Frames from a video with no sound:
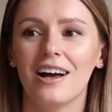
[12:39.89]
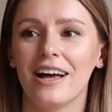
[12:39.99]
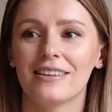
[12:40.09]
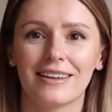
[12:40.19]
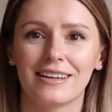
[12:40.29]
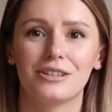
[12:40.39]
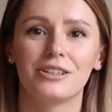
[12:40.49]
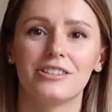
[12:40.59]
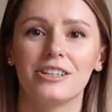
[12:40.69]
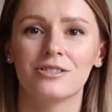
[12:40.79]
and like a
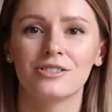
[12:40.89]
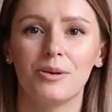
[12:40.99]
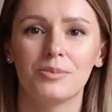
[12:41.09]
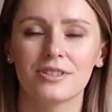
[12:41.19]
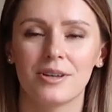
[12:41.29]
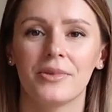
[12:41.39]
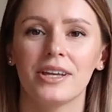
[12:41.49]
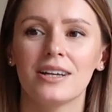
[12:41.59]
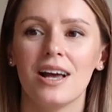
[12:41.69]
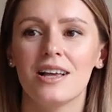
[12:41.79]
hoodie on top or
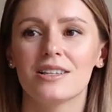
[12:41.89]
something.